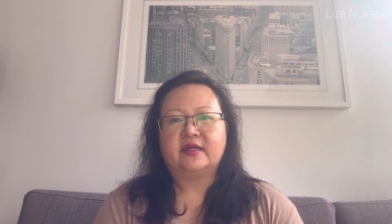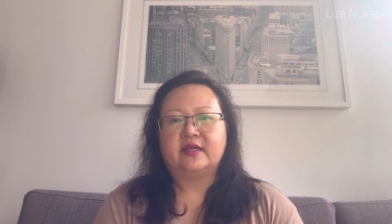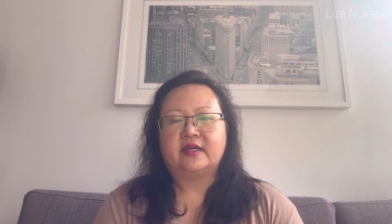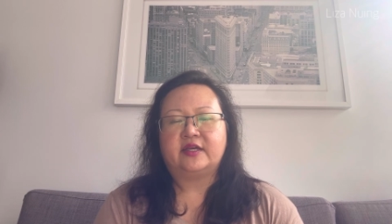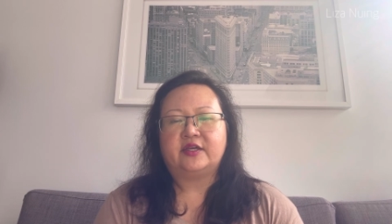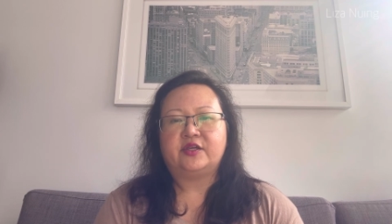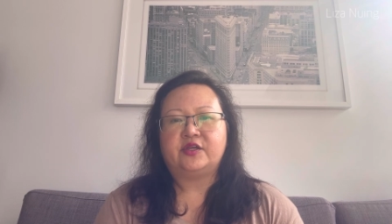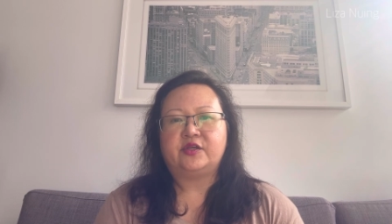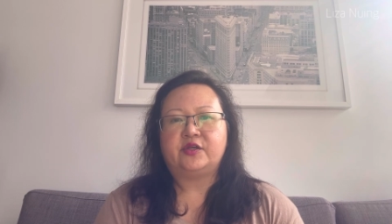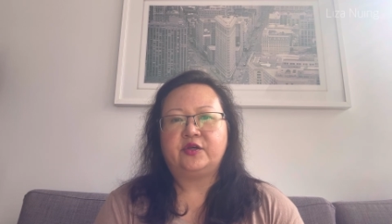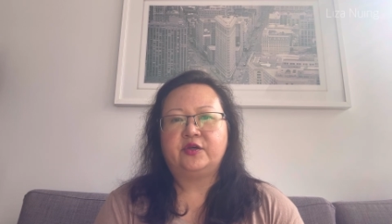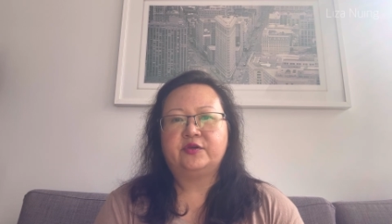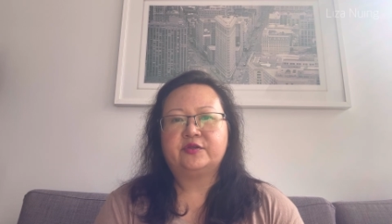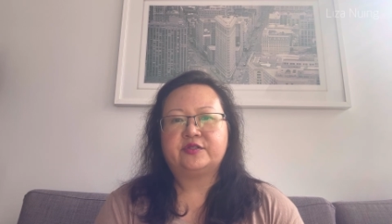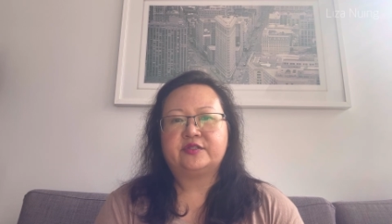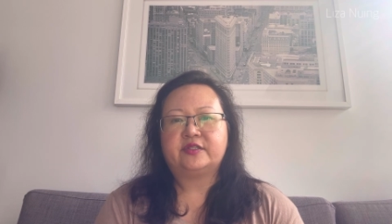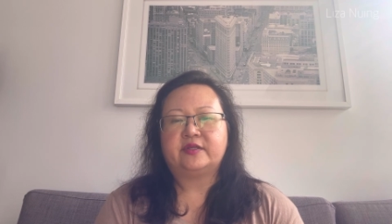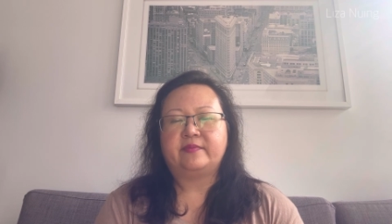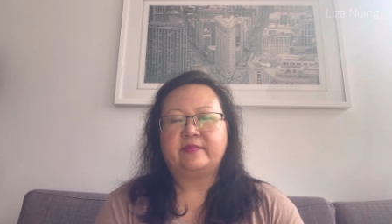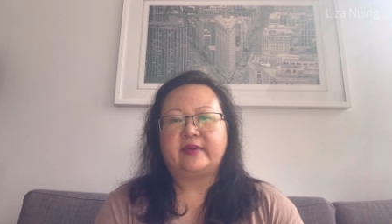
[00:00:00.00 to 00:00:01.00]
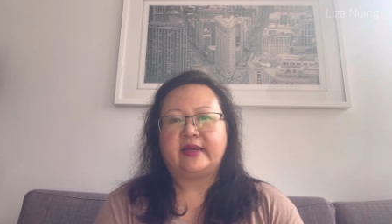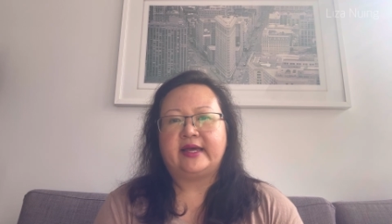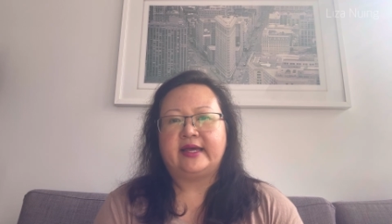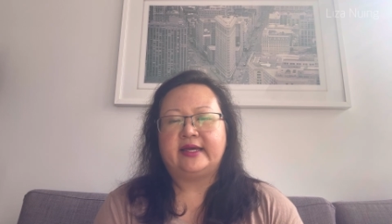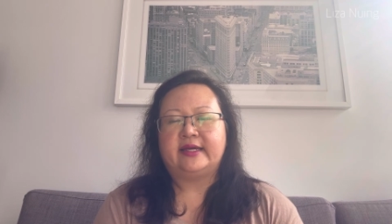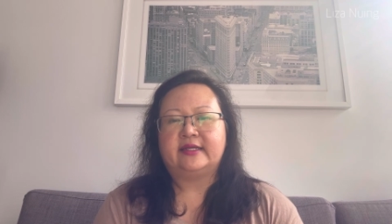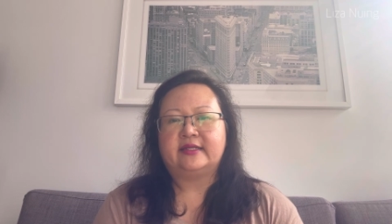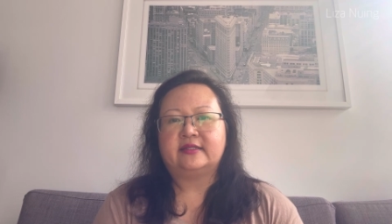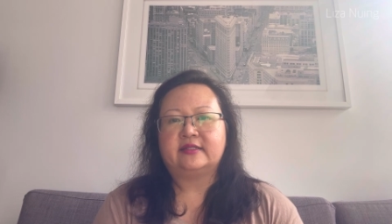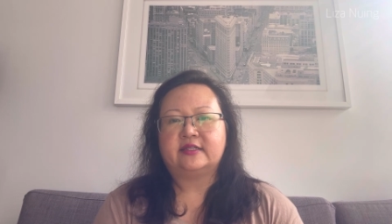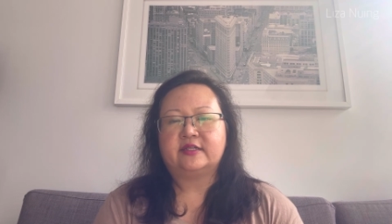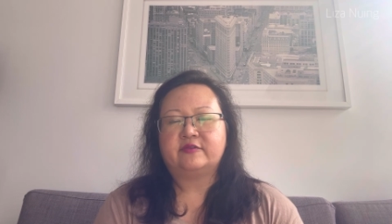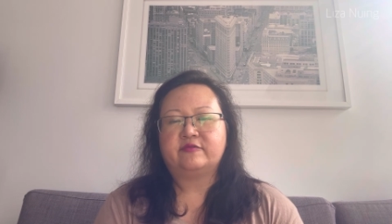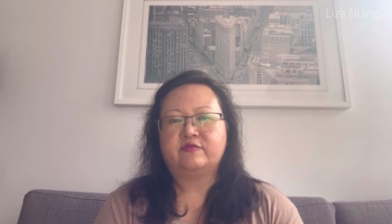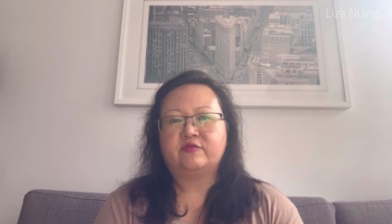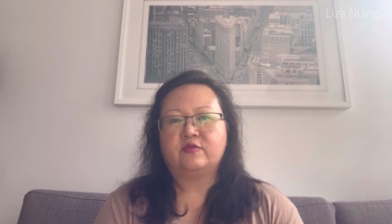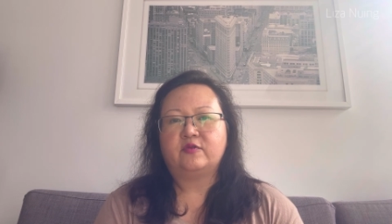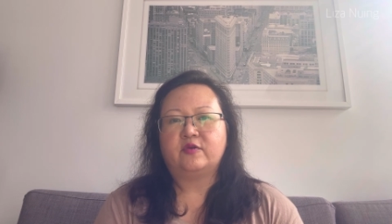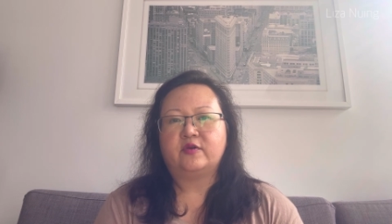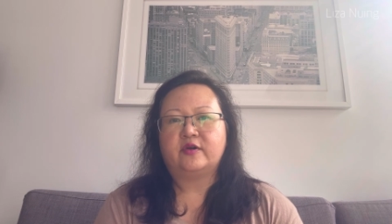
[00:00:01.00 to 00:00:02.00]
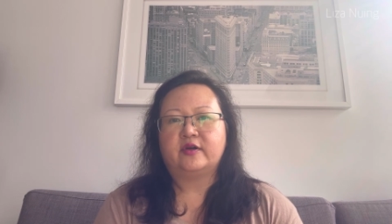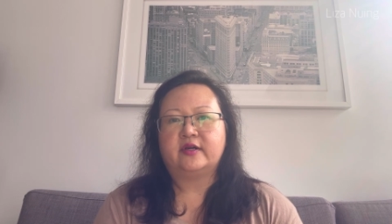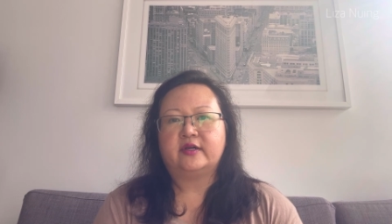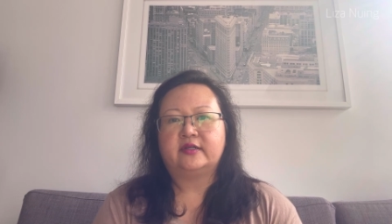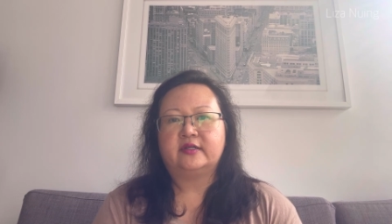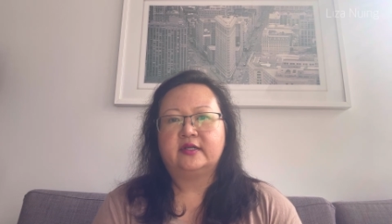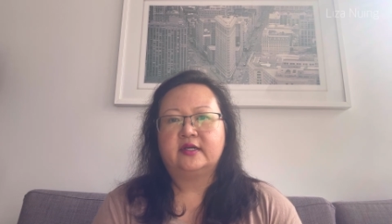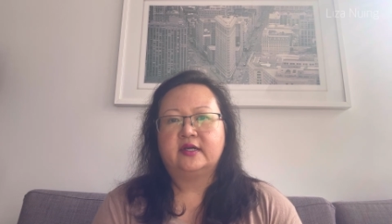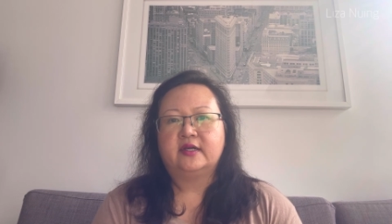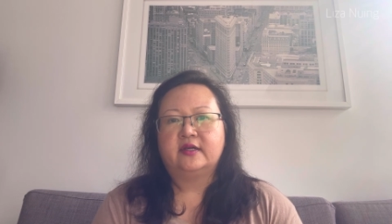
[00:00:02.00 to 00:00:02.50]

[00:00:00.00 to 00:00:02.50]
a huge demand for